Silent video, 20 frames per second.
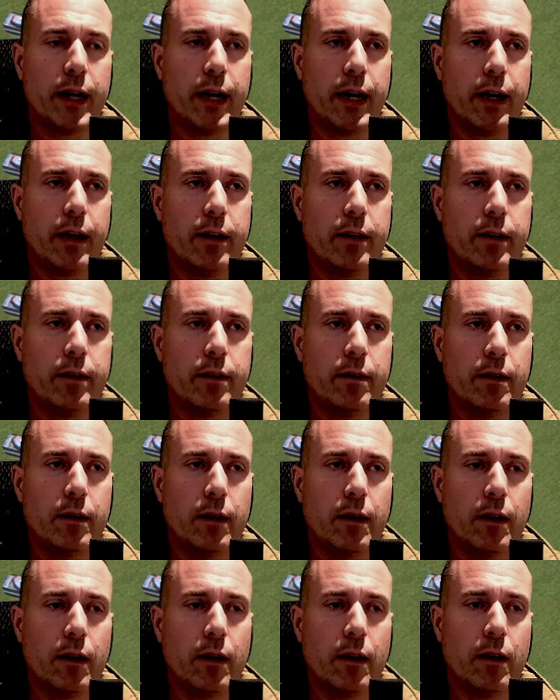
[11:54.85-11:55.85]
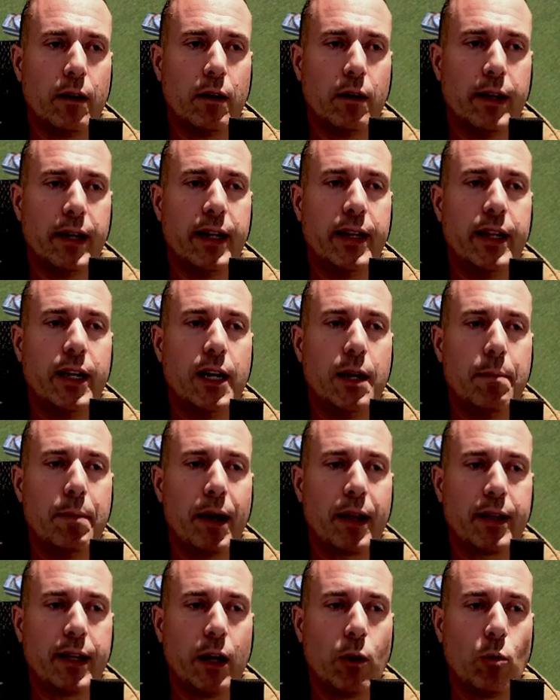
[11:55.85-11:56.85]
and Lady
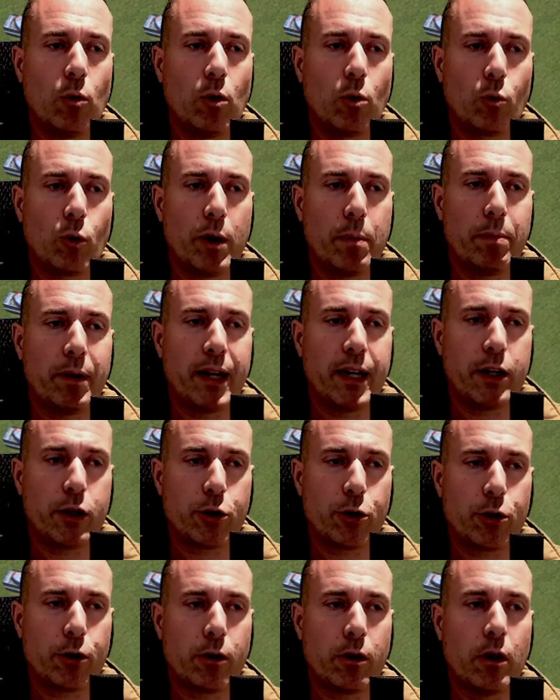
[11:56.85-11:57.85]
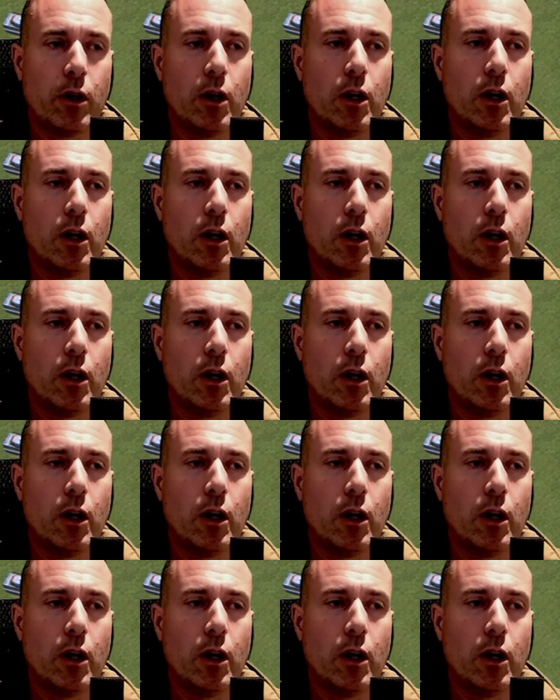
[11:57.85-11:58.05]
Liberté will replace her